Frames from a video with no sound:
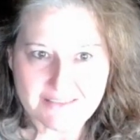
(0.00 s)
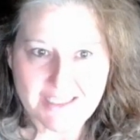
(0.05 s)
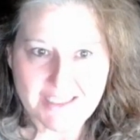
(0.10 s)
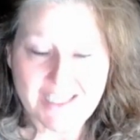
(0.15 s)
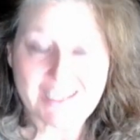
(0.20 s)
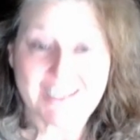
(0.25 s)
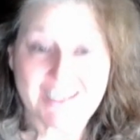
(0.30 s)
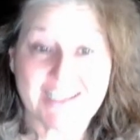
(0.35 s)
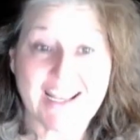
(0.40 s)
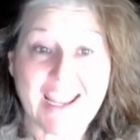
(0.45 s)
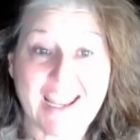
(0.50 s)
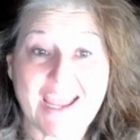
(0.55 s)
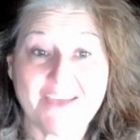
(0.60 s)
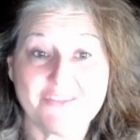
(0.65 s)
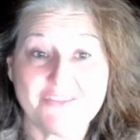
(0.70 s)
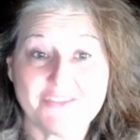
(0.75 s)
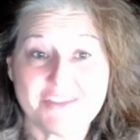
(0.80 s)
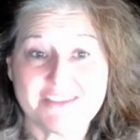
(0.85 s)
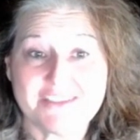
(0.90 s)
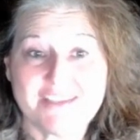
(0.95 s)
And in
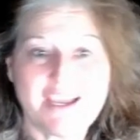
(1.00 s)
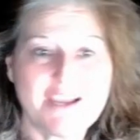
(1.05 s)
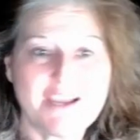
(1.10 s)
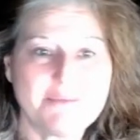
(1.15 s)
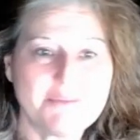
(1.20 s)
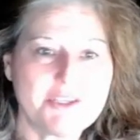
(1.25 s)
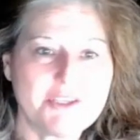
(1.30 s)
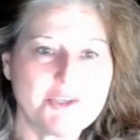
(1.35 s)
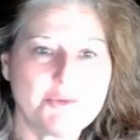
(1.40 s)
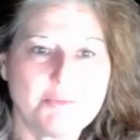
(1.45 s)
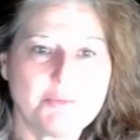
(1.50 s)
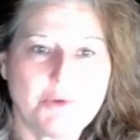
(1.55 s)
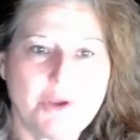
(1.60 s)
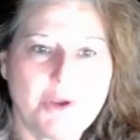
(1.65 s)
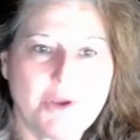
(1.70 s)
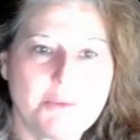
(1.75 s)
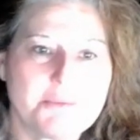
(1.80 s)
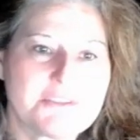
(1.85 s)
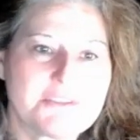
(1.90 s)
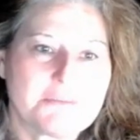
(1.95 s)
half the time that you
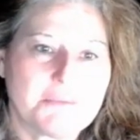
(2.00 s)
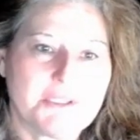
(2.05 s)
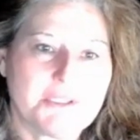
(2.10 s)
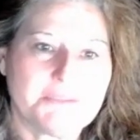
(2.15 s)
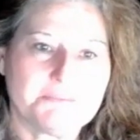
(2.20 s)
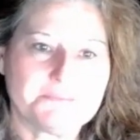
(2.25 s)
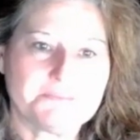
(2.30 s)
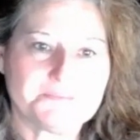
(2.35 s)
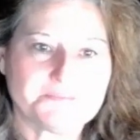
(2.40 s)
promised me.